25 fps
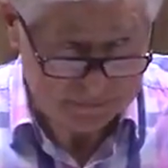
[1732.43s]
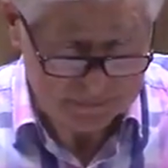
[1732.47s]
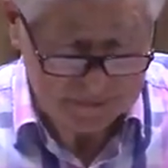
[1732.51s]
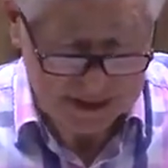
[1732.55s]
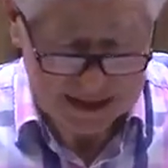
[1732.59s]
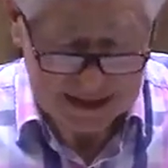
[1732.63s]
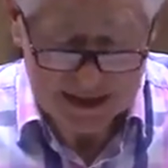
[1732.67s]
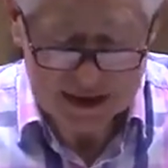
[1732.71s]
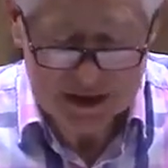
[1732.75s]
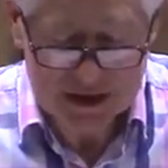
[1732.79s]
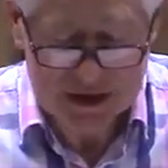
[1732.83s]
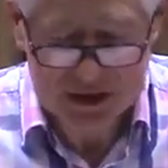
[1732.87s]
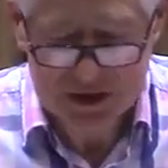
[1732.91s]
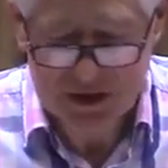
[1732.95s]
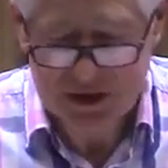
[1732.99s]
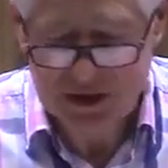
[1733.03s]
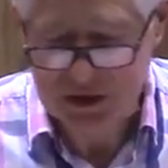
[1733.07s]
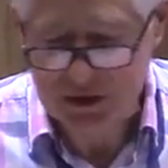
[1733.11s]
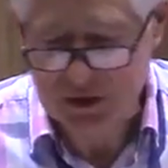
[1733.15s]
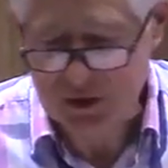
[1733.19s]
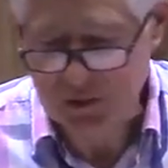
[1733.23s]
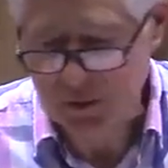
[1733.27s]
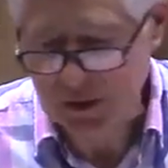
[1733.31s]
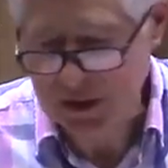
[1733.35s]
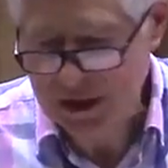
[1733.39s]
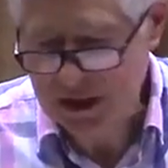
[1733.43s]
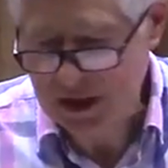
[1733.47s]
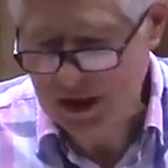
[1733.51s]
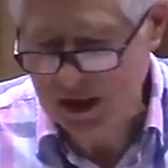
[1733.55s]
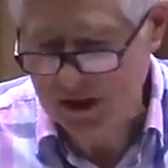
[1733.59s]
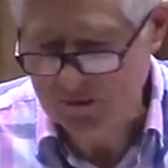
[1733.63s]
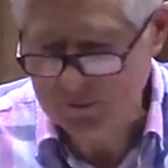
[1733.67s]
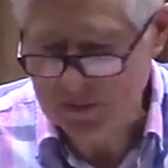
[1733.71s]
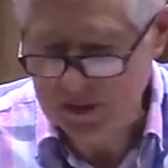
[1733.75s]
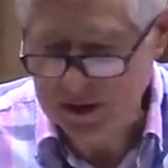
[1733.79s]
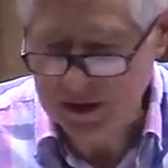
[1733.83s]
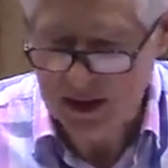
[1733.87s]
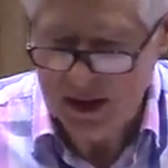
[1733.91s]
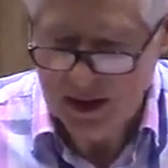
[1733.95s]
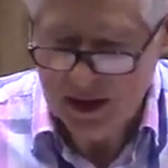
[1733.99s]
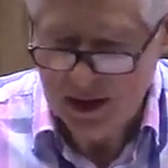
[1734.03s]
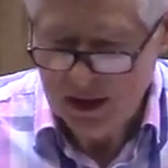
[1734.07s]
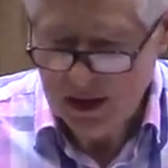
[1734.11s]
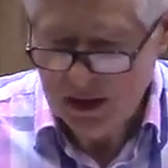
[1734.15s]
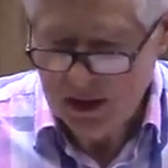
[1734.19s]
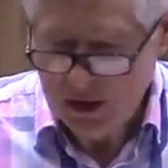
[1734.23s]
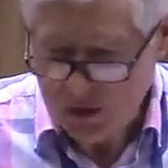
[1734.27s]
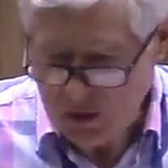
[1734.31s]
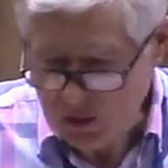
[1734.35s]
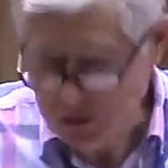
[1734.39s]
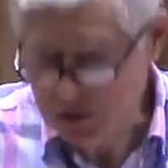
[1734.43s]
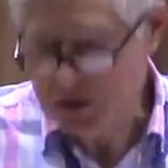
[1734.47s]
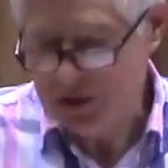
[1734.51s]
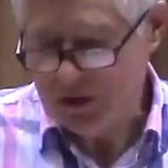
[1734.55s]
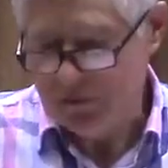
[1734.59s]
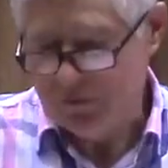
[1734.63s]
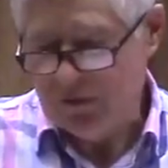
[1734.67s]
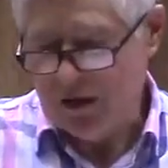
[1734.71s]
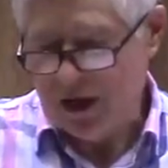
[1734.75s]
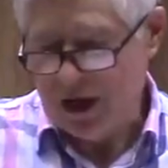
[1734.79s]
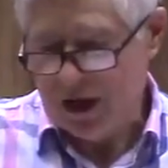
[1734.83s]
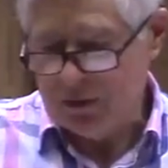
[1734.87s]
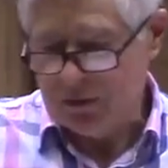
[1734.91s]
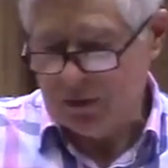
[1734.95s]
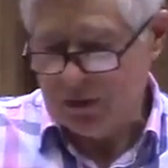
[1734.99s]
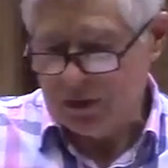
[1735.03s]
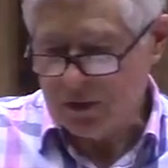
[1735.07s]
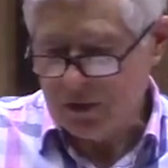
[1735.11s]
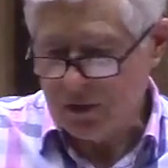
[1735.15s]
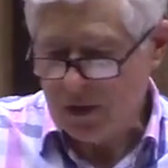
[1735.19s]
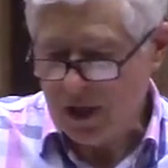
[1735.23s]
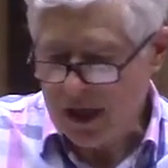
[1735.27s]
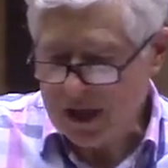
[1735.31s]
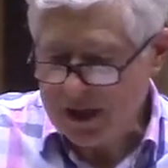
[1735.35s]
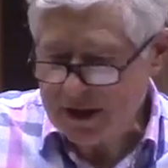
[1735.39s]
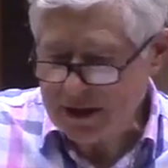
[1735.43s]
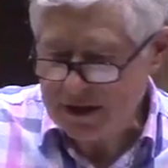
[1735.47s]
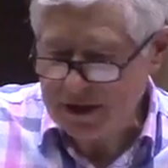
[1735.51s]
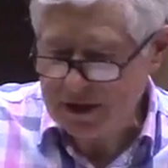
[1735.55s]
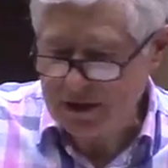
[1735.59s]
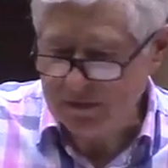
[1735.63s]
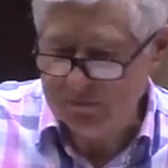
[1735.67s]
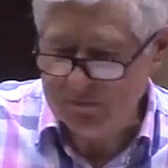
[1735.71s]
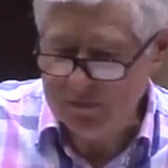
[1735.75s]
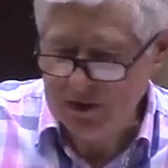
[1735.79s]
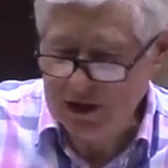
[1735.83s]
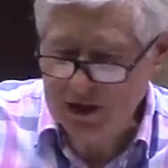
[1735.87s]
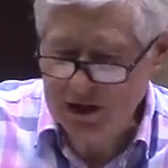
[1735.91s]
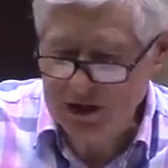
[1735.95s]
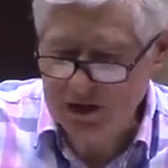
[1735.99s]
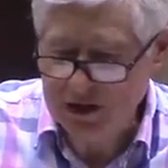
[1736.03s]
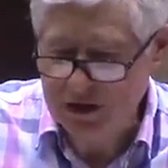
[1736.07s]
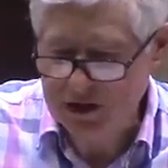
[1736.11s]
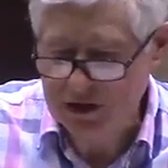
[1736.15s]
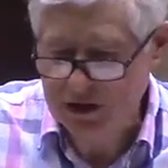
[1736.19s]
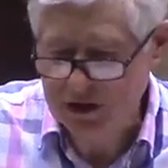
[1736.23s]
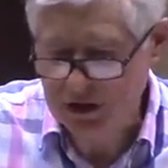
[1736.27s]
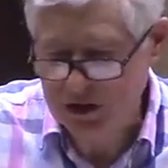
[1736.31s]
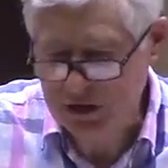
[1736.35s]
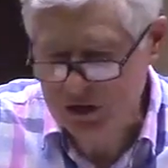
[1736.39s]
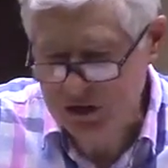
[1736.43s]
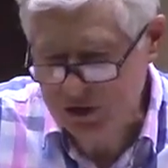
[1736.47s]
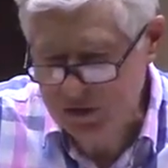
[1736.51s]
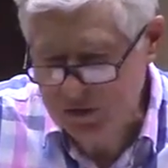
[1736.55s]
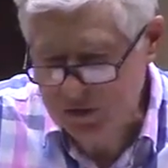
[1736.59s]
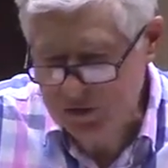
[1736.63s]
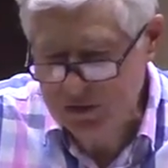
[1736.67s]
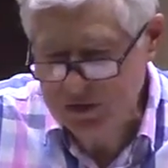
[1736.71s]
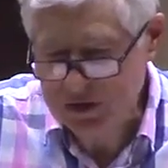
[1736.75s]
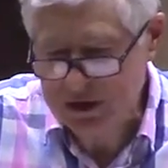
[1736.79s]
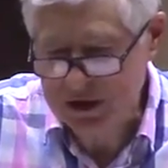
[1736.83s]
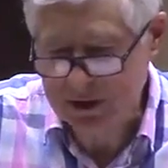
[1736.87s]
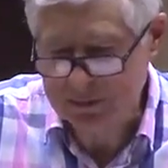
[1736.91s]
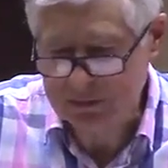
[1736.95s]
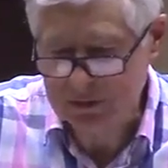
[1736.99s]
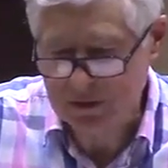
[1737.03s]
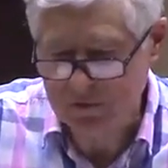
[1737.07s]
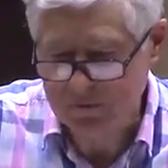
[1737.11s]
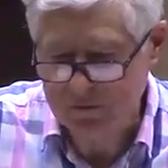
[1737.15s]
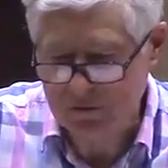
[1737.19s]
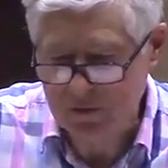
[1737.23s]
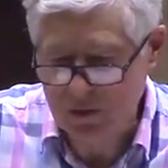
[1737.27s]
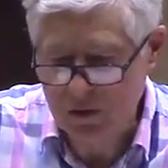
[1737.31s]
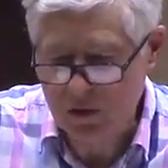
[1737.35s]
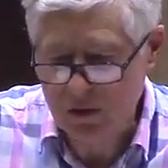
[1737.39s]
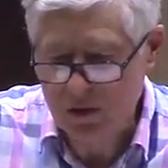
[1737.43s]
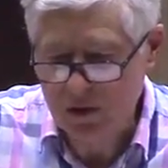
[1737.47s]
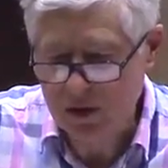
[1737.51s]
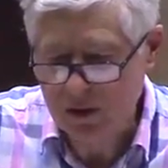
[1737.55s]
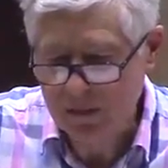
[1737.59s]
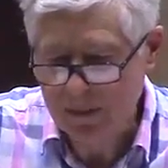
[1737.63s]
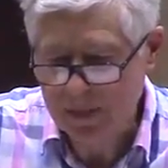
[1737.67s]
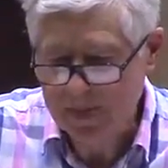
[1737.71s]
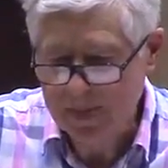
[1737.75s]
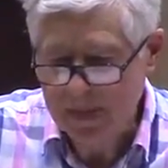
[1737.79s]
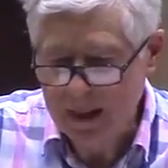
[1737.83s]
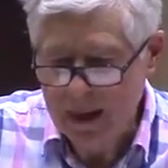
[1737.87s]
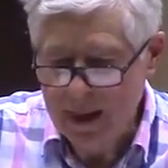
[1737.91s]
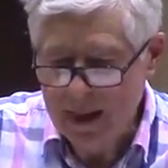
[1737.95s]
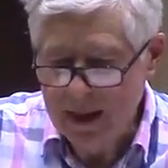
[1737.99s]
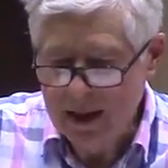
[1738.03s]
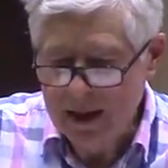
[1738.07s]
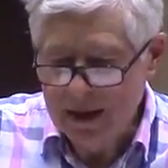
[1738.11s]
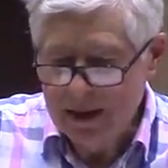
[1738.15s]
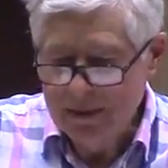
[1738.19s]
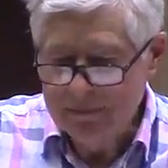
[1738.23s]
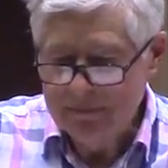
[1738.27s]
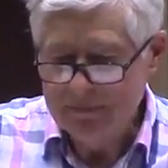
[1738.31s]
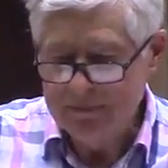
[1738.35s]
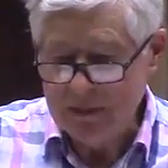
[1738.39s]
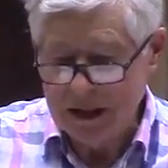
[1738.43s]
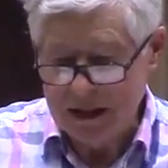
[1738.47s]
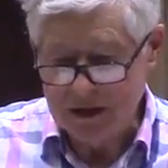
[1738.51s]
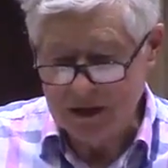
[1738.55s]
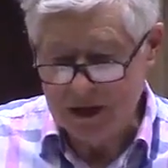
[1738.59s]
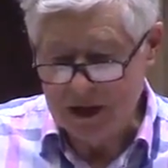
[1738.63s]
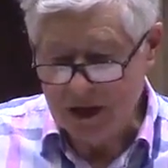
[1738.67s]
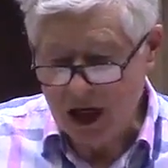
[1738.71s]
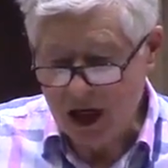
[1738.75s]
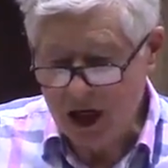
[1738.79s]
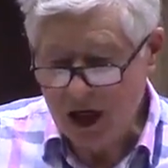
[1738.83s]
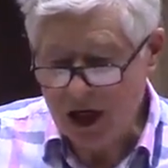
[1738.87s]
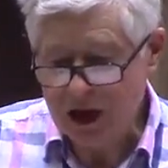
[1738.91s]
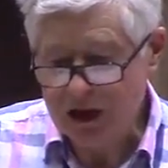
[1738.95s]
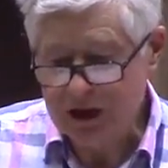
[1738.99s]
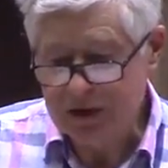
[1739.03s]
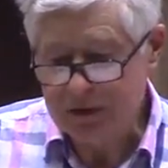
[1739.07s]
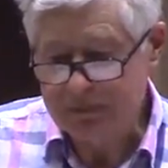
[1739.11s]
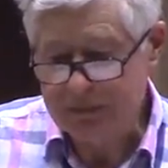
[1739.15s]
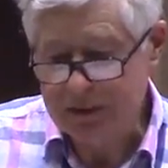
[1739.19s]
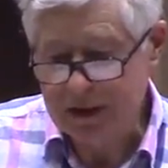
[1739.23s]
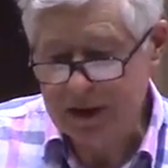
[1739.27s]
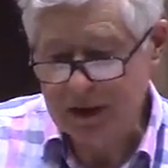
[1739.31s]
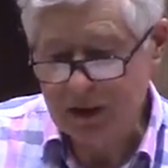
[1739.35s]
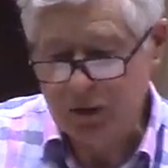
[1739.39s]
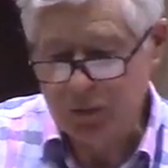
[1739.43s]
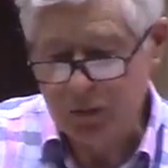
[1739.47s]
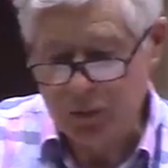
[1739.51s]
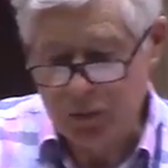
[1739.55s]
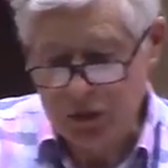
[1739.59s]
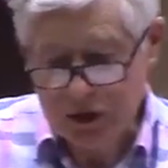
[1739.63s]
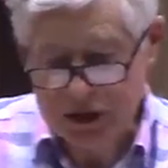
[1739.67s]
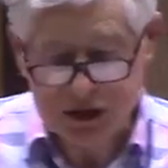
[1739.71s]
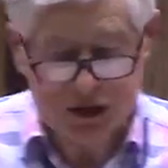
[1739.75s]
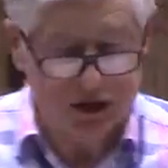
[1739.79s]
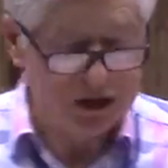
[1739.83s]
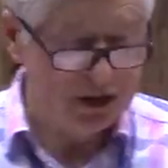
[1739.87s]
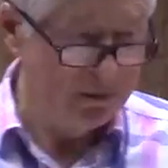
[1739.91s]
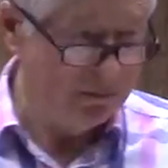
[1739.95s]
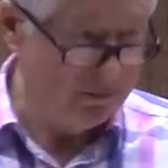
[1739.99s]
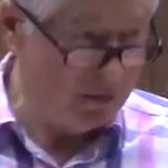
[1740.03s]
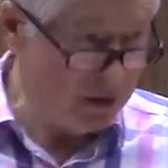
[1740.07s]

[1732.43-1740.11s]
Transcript: Galatians 2:20, I've been crucified with Christ. Ephesians 2, chapter 4. But God, being rich in